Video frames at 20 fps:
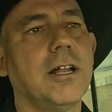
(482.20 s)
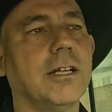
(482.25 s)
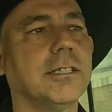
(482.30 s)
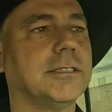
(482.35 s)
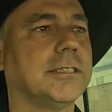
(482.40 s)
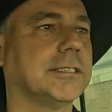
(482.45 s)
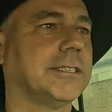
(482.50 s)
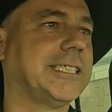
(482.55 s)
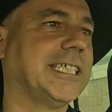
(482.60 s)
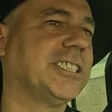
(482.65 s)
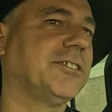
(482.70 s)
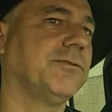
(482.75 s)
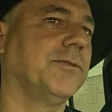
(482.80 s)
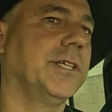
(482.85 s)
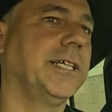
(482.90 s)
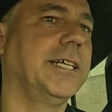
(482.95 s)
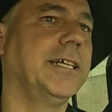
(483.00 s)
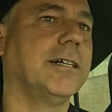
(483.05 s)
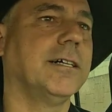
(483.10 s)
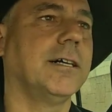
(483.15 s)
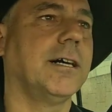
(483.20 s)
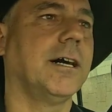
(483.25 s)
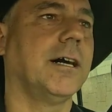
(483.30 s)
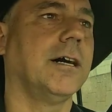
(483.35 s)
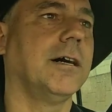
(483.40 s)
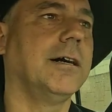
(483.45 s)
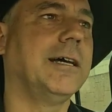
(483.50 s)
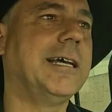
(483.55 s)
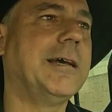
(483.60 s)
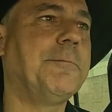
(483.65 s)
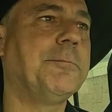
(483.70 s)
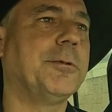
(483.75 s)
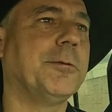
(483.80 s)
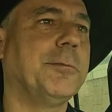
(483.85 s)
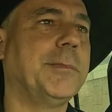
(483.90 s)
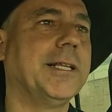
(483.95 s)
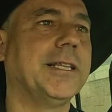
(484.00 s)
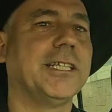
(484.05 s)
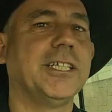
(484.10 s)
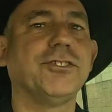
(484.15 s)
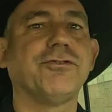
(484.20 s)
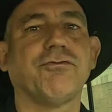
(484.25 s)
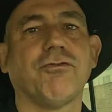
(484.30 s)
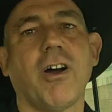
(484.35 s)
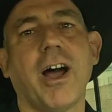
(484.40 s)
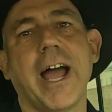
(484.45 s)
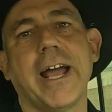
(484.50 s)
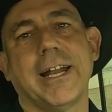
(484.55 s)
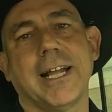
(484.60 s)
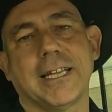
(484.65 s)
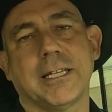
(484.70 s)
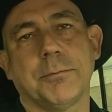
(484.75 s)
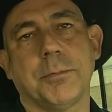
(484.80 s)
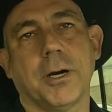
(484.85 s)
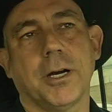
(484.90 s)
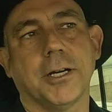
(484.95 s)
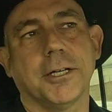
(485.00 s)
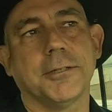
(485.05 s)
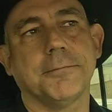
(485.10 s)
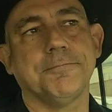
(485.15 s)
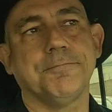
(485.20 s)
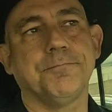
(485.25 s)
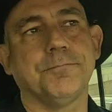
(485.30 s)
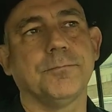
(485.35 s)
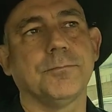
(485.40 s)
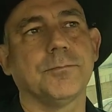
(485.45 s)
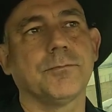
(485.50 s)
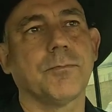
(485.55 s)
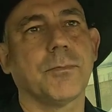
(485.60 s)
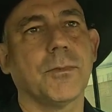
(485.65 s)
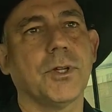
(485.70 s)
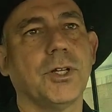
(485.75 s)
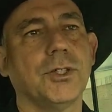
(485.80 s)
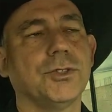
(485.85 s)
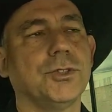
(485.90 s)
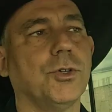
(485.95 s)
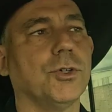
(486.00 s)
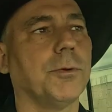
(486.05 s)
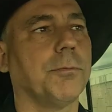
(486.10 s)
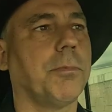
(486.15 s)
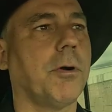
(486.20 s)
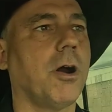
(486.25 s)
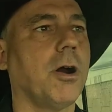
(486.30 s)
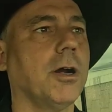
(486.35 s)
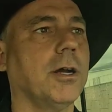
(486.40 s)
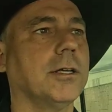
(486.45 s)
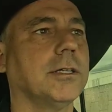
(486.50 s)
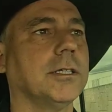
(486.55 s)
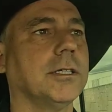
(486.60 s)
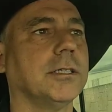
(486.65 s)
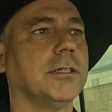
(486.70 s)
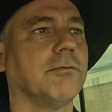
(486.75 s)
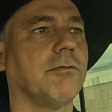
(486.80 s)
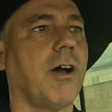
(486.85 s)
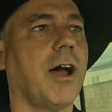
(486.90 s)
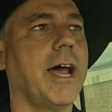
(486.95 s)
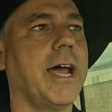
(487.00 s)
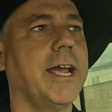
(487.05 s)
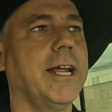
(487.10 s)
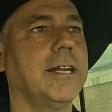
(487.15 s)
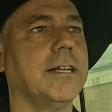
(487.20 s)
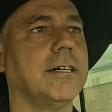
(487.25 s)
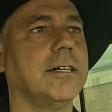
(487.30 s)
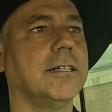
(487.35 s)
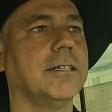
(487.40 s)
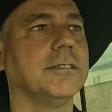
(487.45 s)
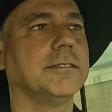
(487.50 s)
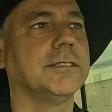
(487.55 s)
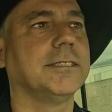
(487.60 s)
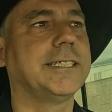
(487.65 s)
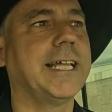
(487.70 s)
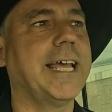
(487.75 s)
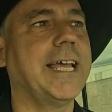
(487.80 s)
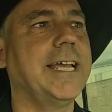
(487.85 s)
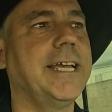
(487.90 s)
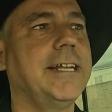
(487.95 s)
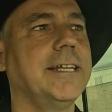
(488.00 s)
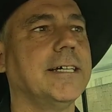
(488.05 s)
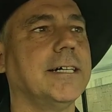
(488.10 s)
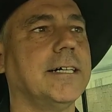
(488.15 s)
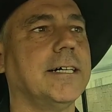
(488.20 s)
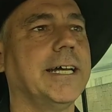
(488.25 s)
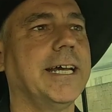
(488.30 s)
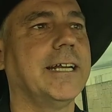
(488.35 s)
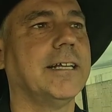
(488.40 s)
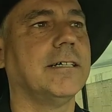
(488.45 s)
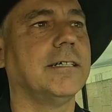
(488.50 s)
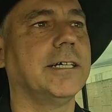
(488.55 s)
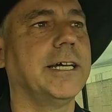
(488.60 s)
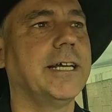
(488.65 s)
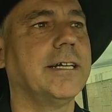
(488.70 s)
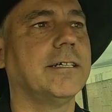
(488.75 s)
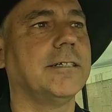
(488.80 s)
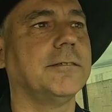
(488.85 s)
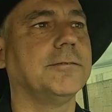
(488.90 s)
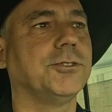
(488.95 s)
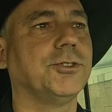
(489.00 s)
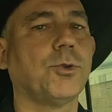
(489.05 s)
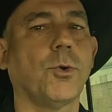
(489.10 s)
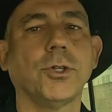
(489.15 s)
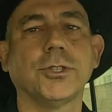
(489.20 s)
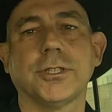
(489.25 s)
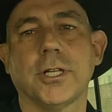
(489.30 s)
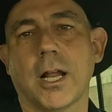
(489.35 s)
successfully implement this ride at the park. So the ride stayed in a storage